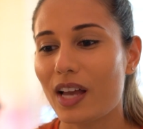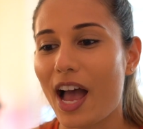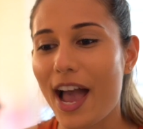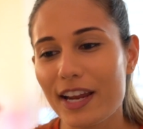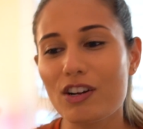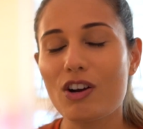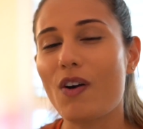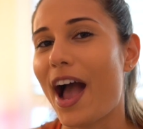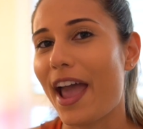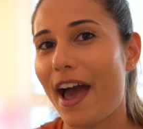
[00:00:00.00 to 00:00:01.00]
I know
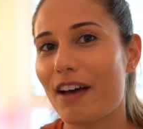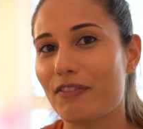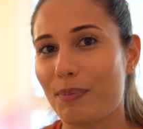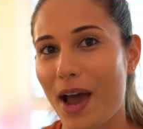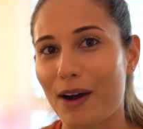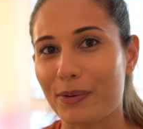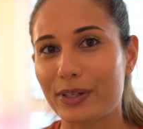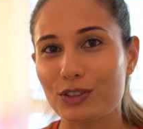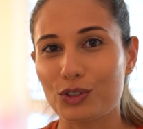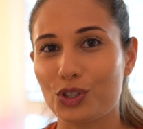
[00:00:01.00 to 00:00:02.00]
I have the
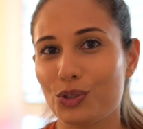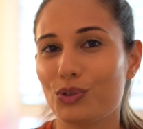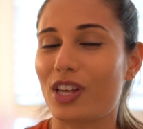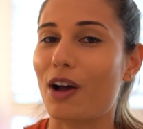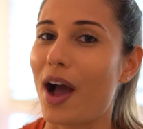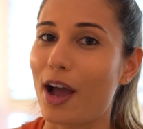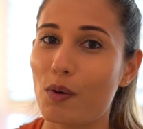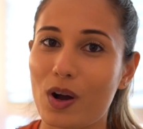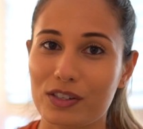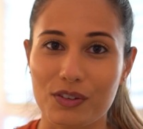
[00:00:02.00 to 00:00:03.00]
power to choose how I
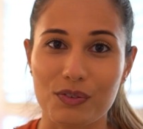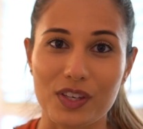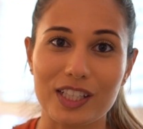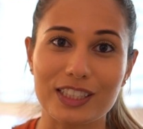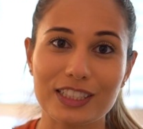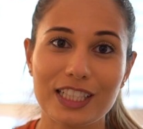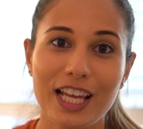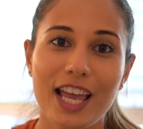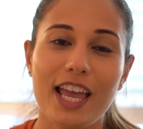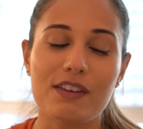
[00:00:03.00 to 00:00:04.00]
want to feel.
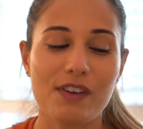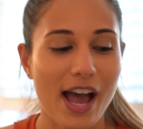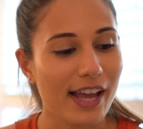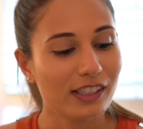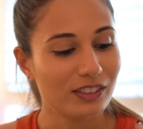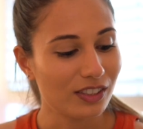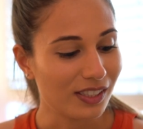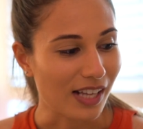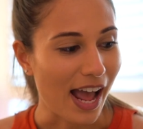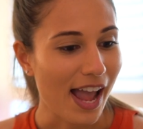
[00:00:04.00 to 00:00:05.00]
And if I
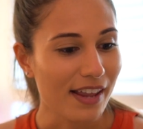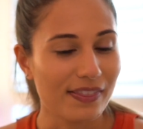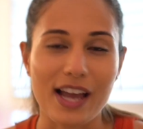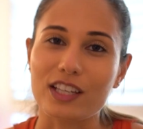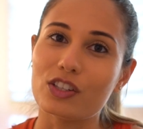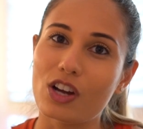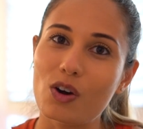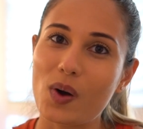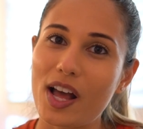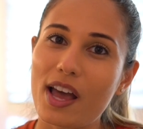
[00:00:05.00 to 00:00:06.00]
decide that,
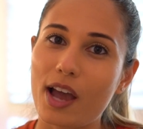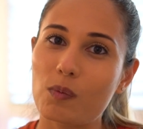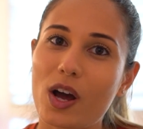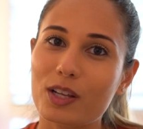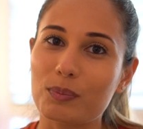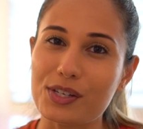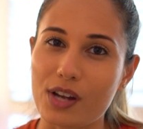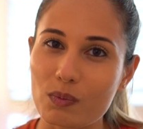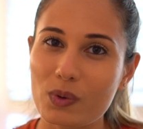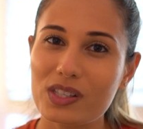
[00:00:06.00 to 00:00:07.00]
I want to be
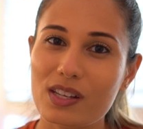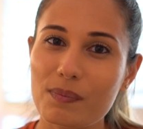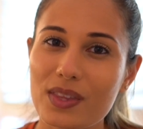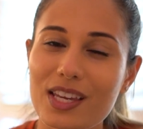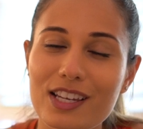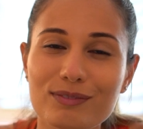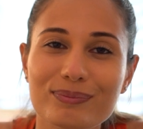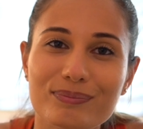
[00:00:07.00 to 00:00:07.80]
done with something,